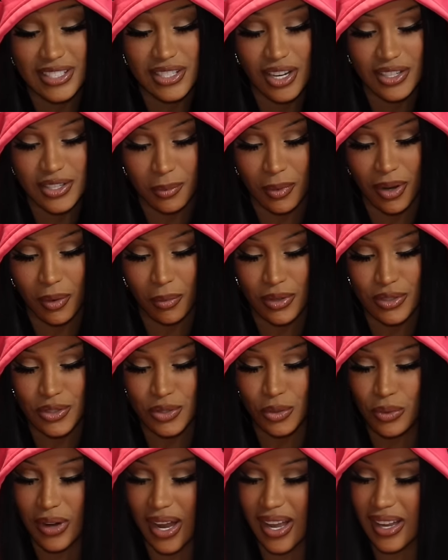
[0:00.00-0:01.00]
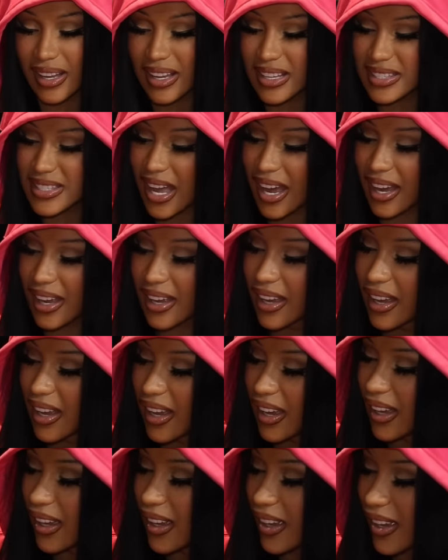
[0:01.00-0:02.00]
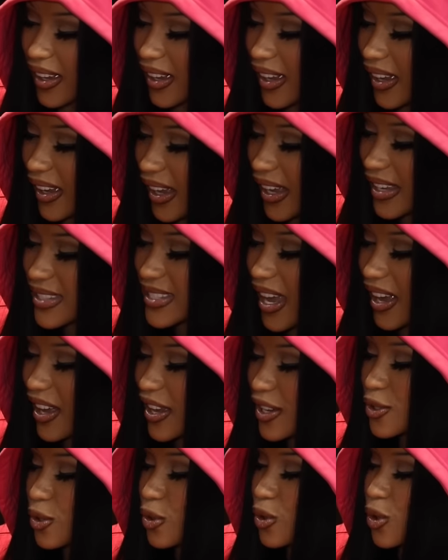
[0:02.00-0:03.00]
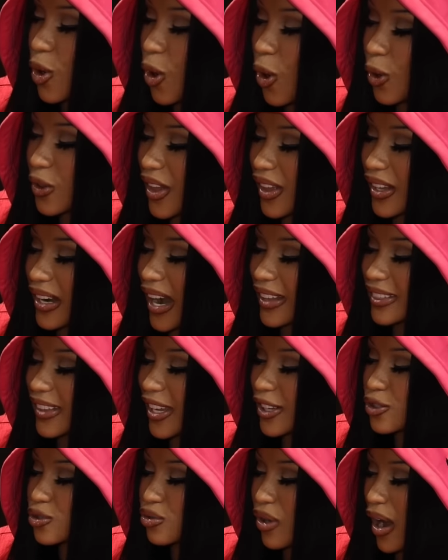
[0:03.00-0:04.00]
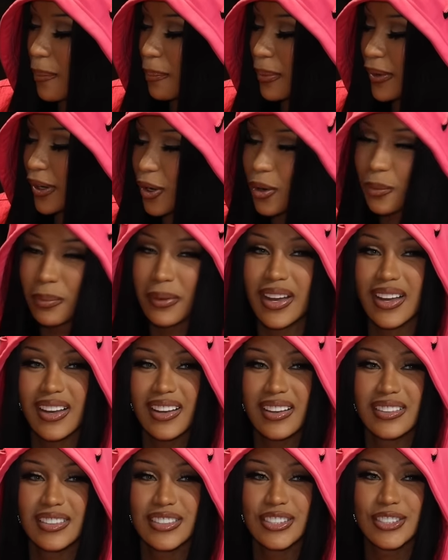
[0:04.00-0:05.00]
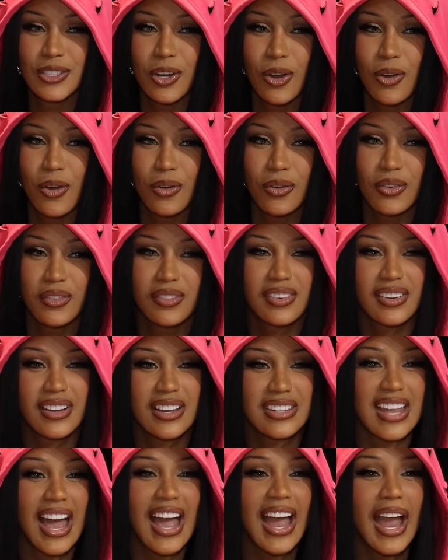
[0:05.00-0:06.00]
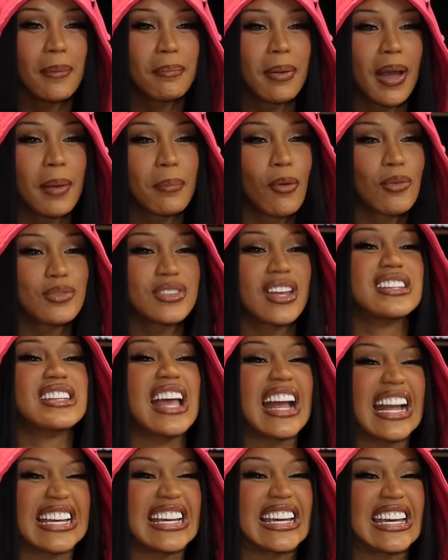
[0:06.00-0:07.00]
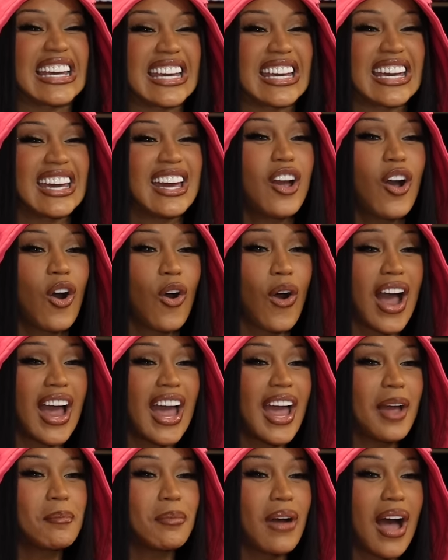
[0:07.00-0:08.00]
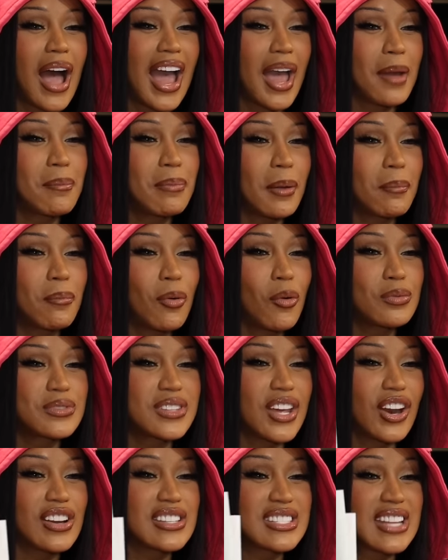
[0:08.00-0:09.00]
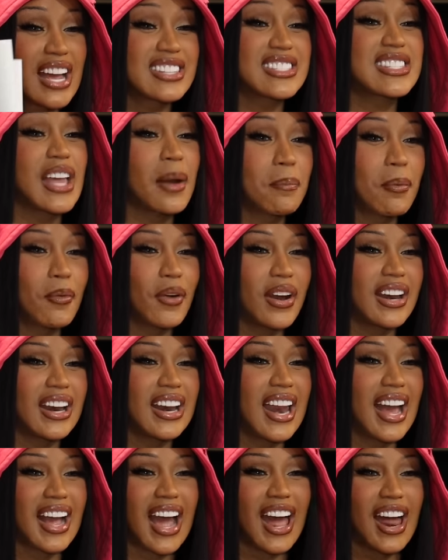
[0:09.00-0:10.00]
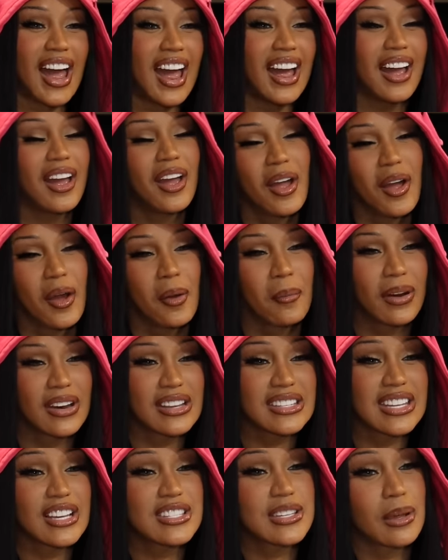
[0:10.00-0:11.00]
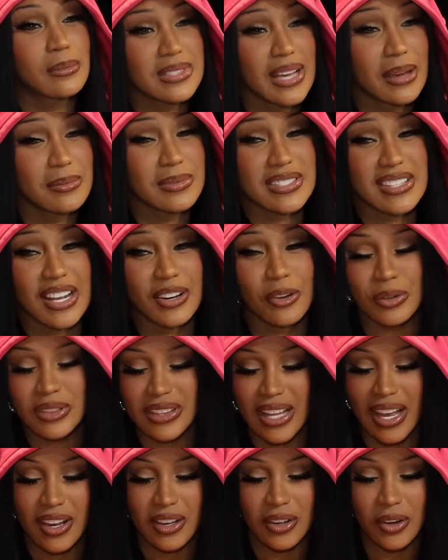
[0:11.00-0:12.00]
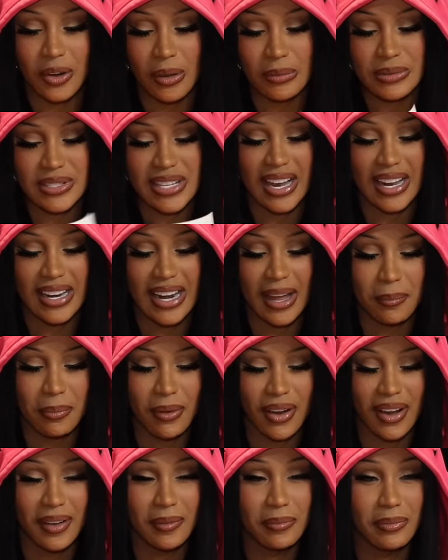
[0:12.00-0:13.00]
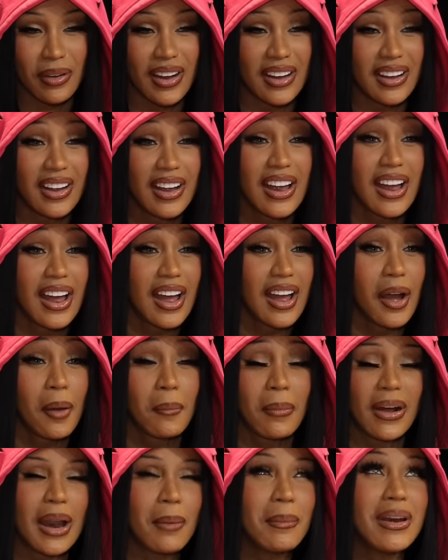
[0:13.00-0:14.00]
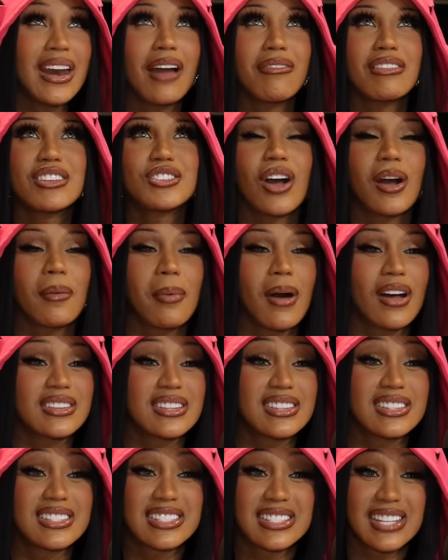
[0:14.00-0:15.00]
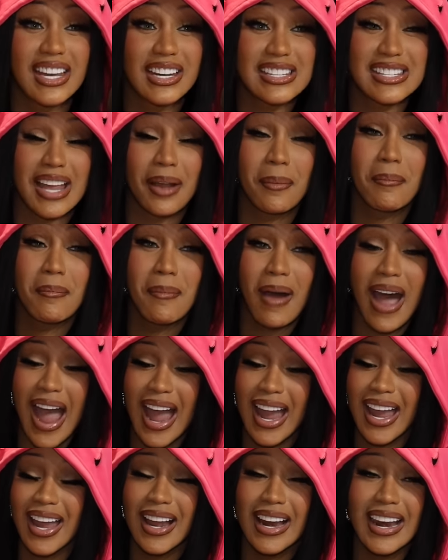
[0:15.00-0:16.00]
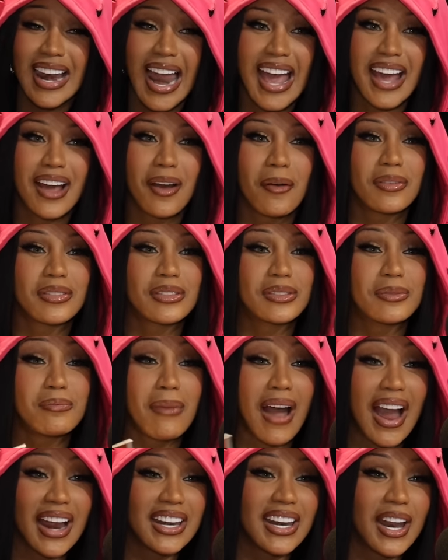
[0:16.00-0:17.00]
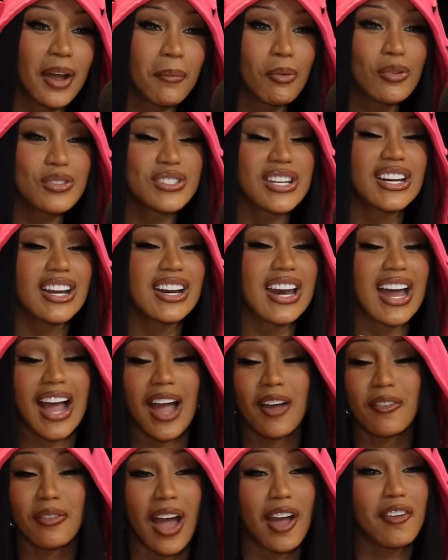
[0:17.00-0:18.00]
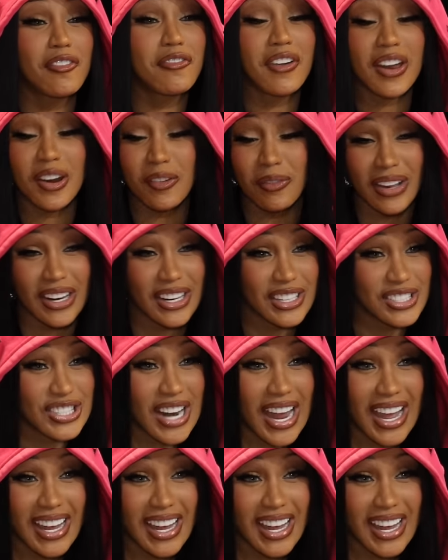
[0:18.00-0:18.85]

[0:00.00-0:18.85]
These are some good ones too. Like yeah. it's like is that because you know they like they drop a little mm-hmm. bit? So because mm-hmm. I hate big boobs that are like. Mm-hmm. Well, I hate I hate big boobs that are like separated. Like I, I that but it's like crazy. sometimes it's a little thing. You know what I'm saying? Like but but but let me not even talk about titties. Like my like my nipples, they look like I, I fed a village.